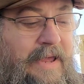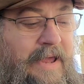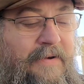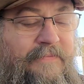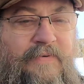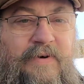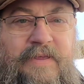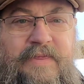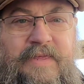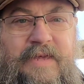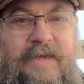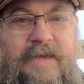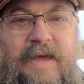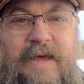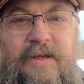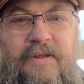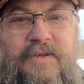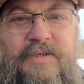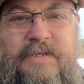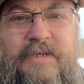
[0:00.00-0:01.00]
everything
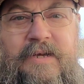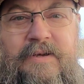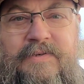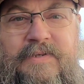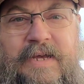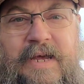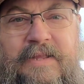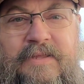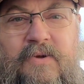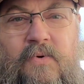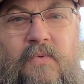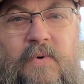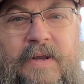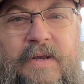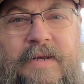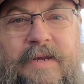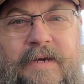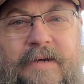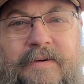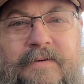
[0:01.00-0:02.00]
else goes out the
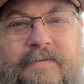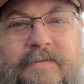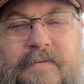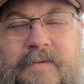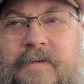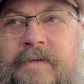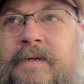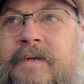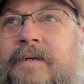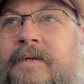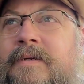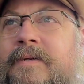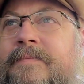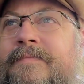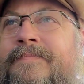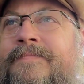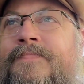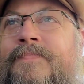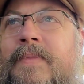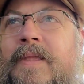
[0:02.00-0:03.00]
window
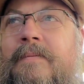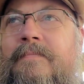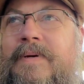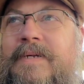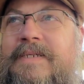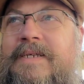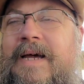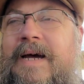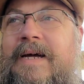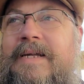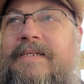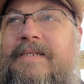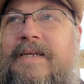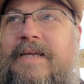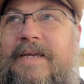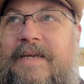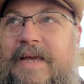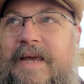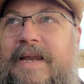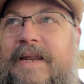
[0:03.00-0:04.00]
besides
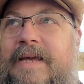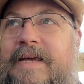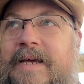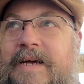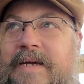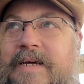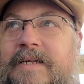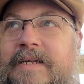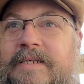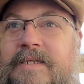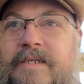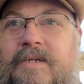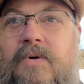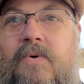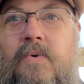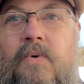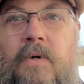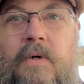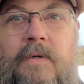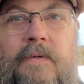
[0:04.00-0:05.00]
getting a good
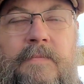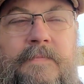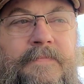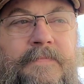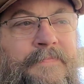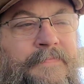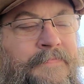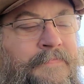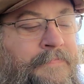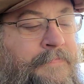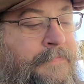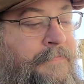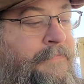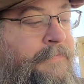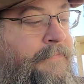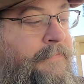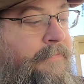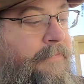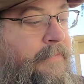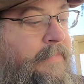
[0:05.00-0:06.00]
score.
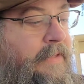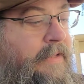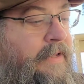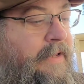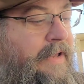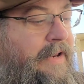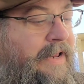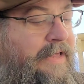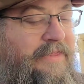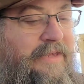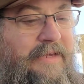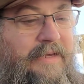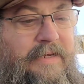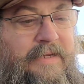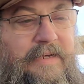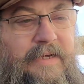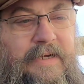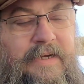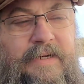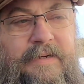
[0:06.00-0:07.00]
And I
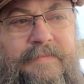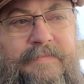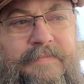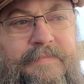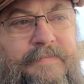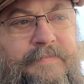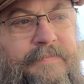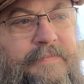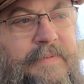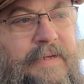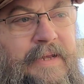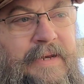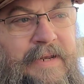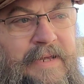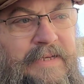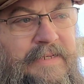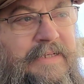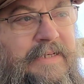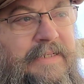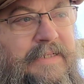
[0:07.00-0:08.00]
think in
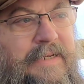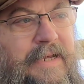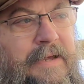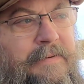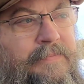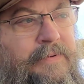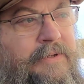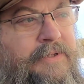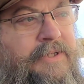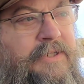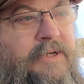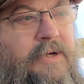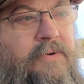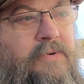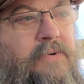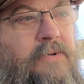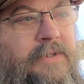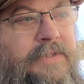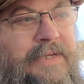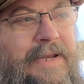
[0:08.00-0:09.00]
his example,
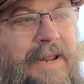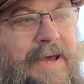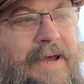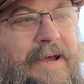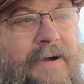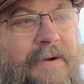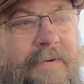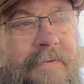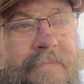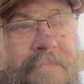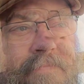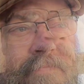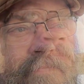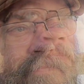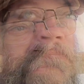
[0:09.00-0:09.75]
schools now,